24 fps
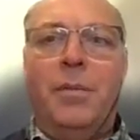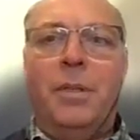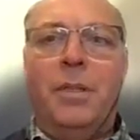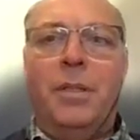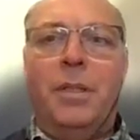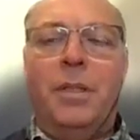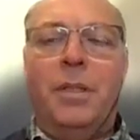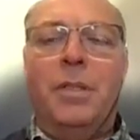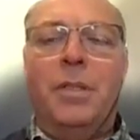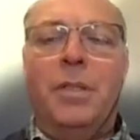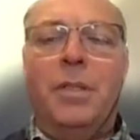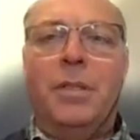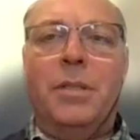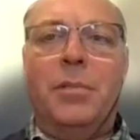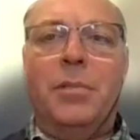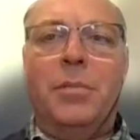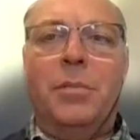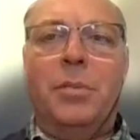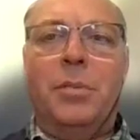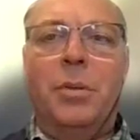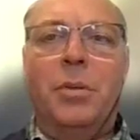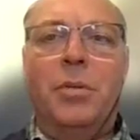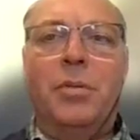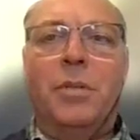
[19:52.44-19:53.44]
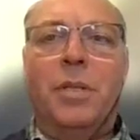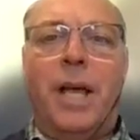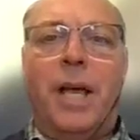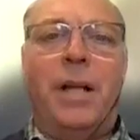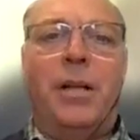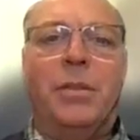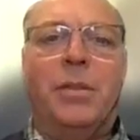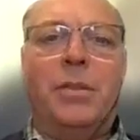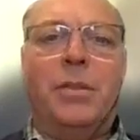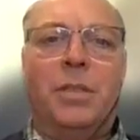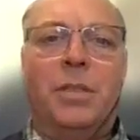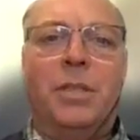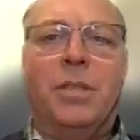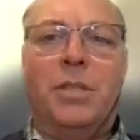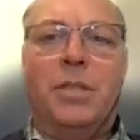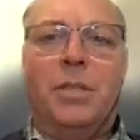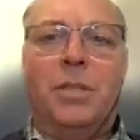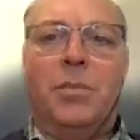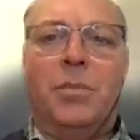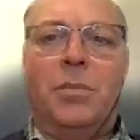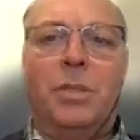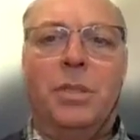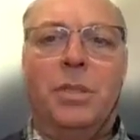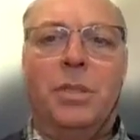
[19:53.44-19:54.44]
these improved health
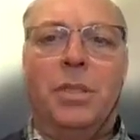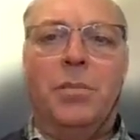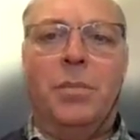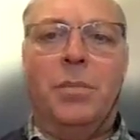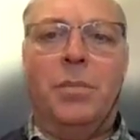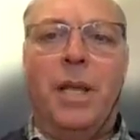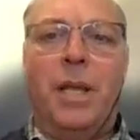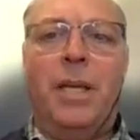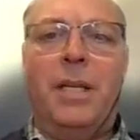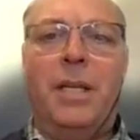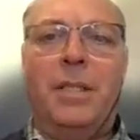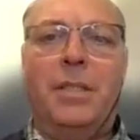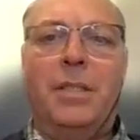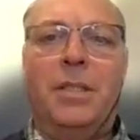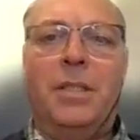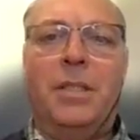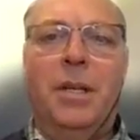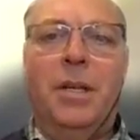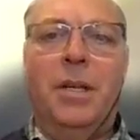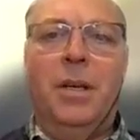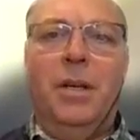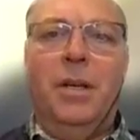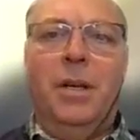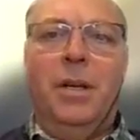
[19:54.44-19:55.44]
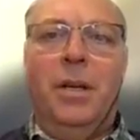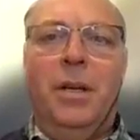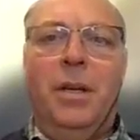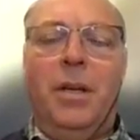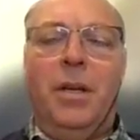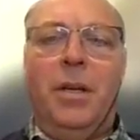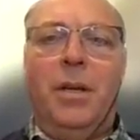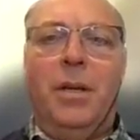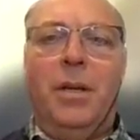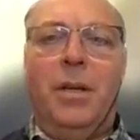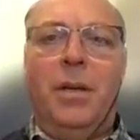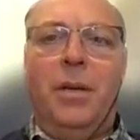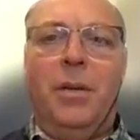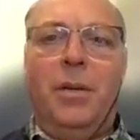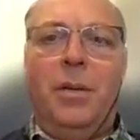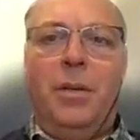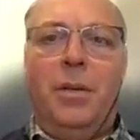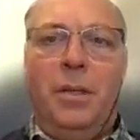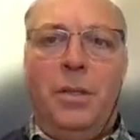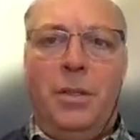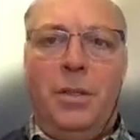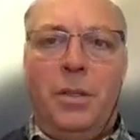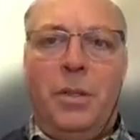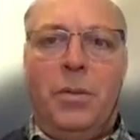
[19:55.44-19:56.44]
systems in place,
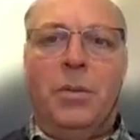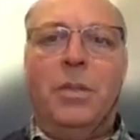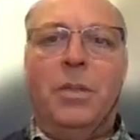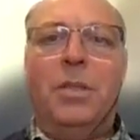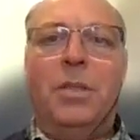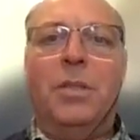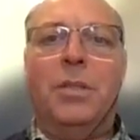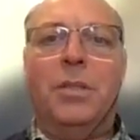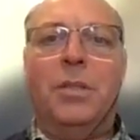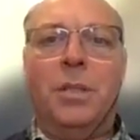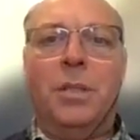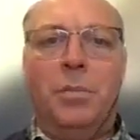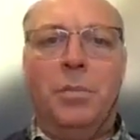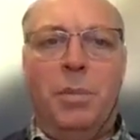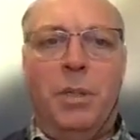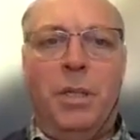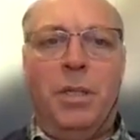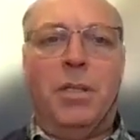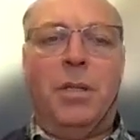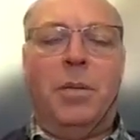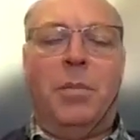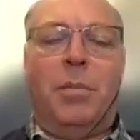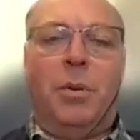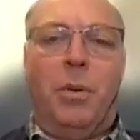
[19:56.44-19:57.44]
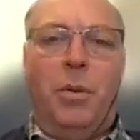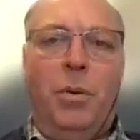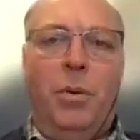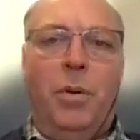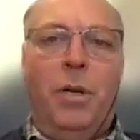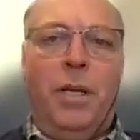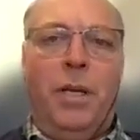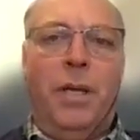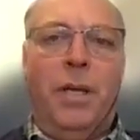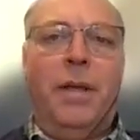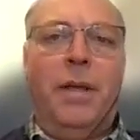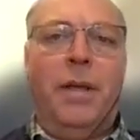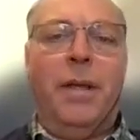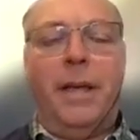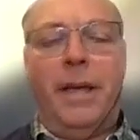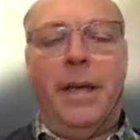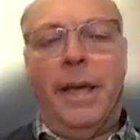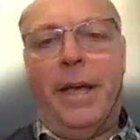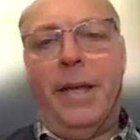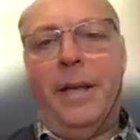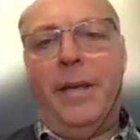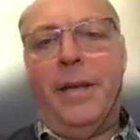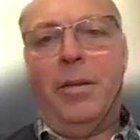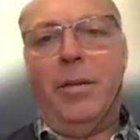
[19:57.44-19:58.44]
these conditions are picked up early
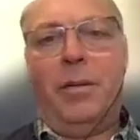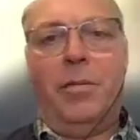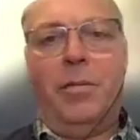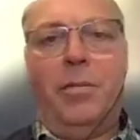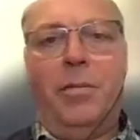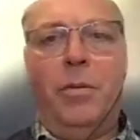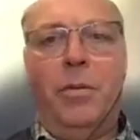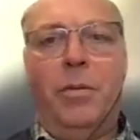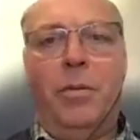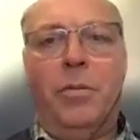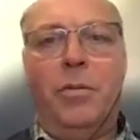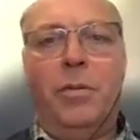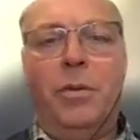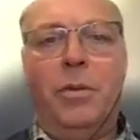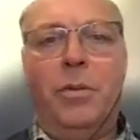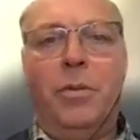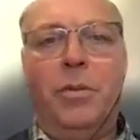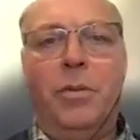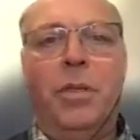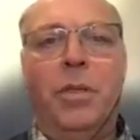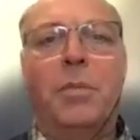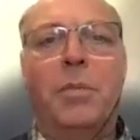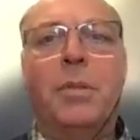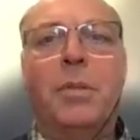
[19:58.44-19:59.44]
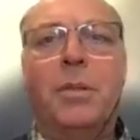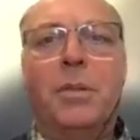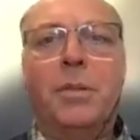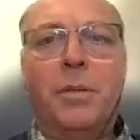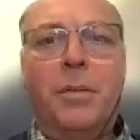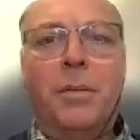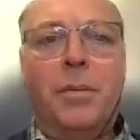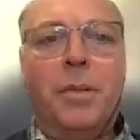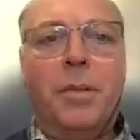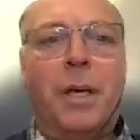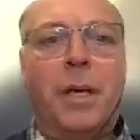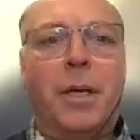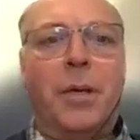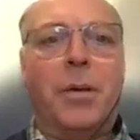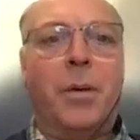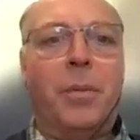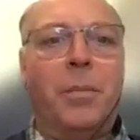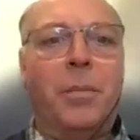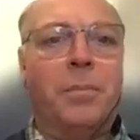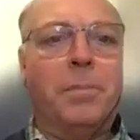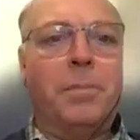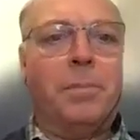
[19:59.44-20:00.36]
and referred for treatment. Thank you.